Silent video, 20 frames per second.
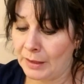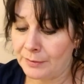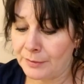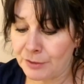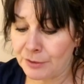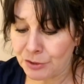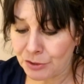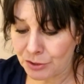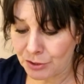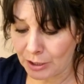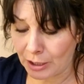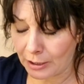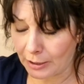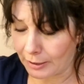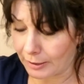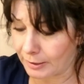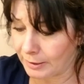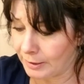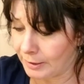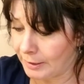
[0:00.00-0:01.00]
The
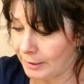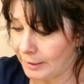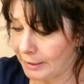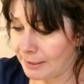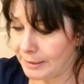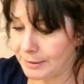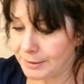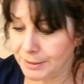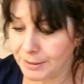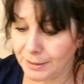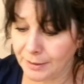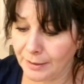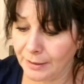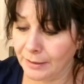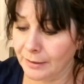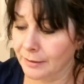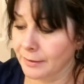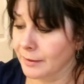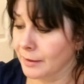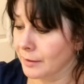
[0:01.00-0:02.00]
star is
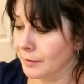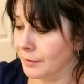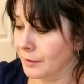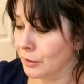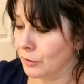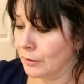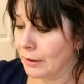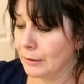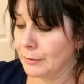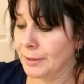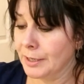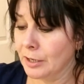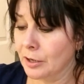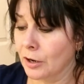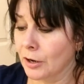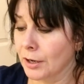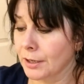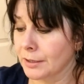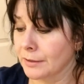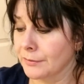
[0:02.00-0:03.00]
the, the, the crowning
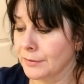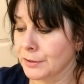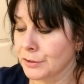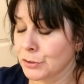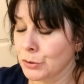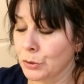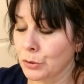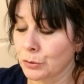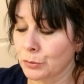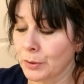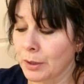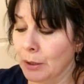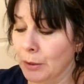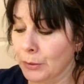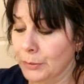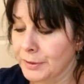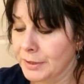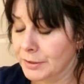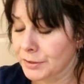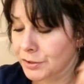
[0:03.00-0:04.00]
card of this whole
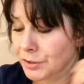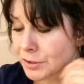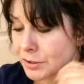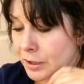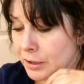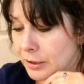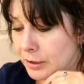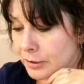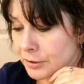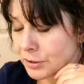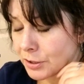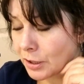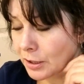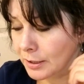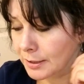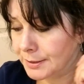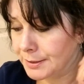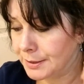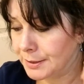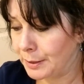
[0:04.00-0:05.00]
row. This star
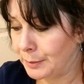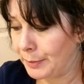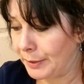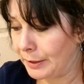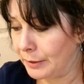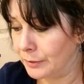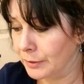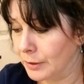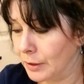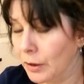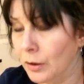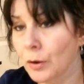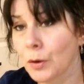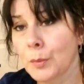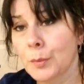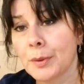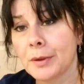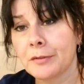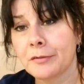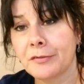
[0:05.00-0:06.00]
talks about
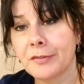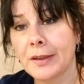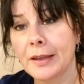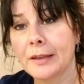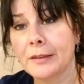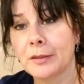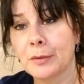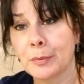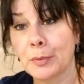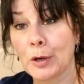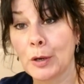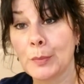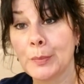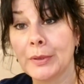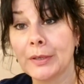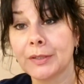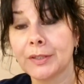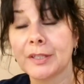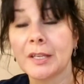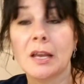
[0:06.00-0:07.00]
hope, faith,
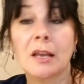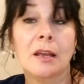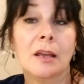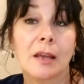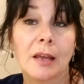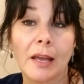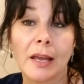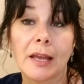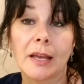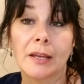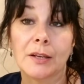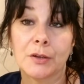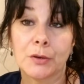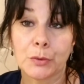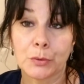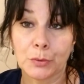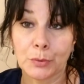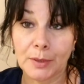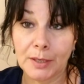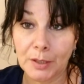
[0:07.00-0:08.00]
purpose, and
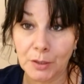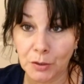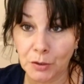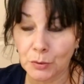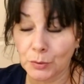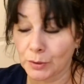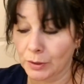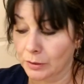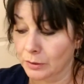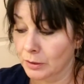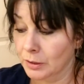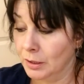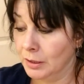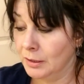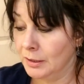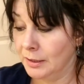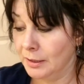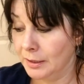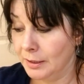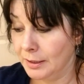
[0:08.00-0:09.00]
renewal
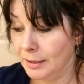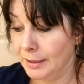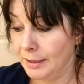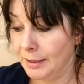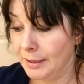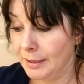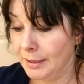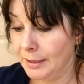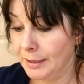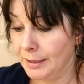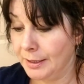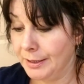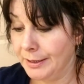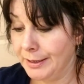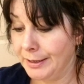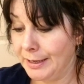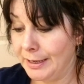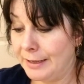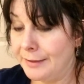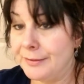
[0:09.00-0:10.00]

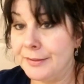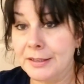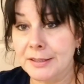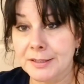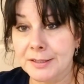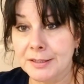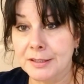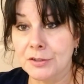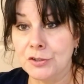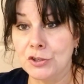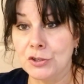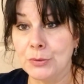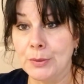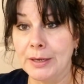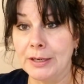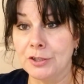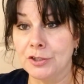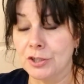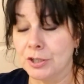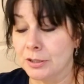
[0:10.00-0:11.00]
in this
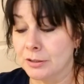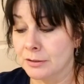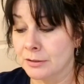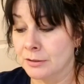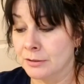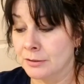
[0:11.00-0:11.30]
situation.